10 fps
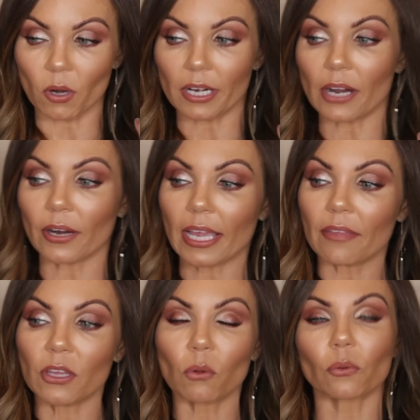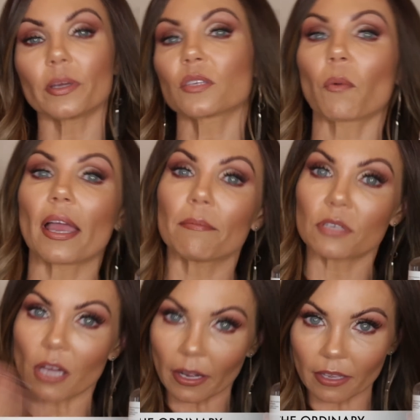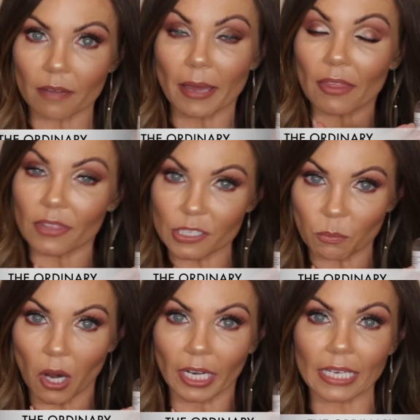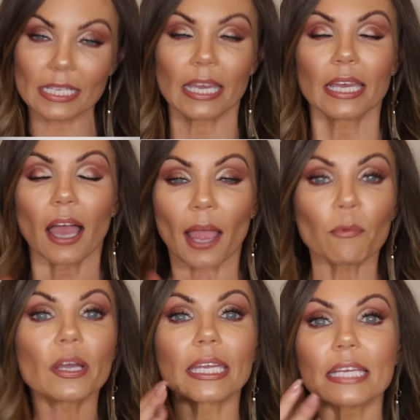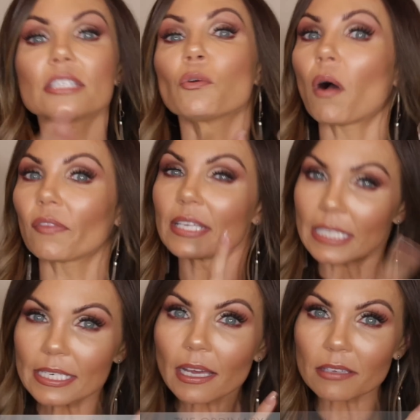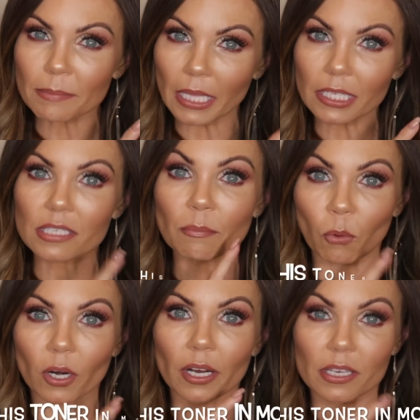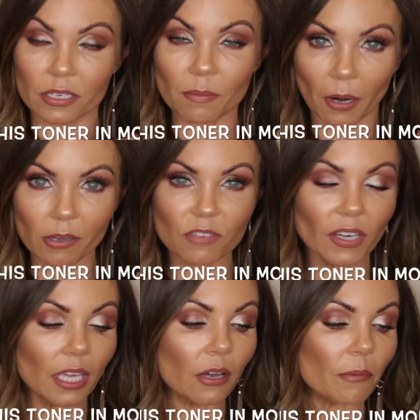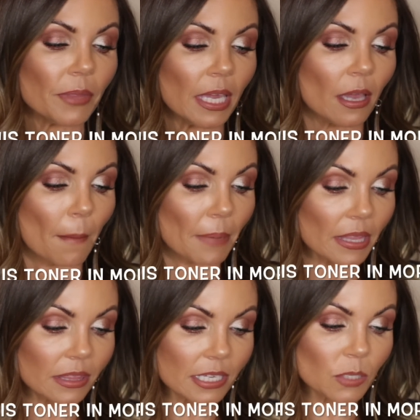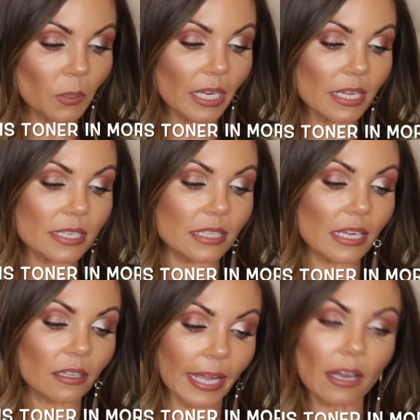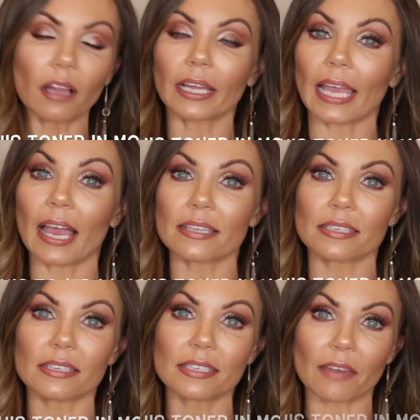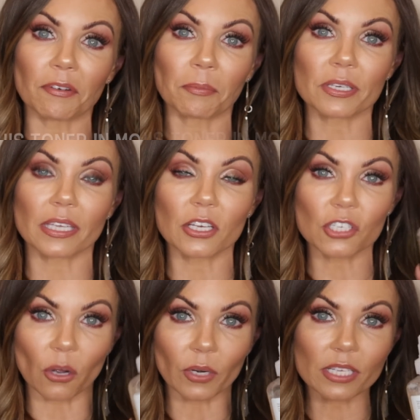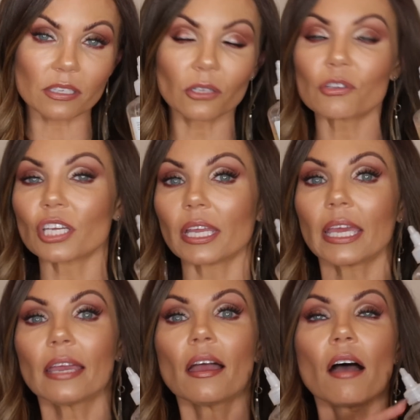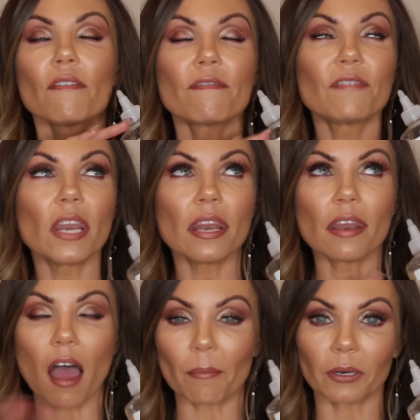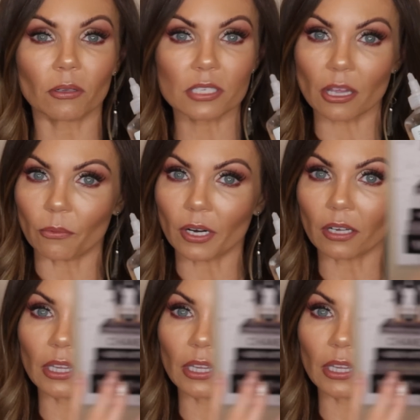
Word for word: Ordinary. And the only reason why I'm talking about this product, I will get into all the details about this more in tomorrow's video. But this one is the glycolic acid 7% toning solution phenomenal toner.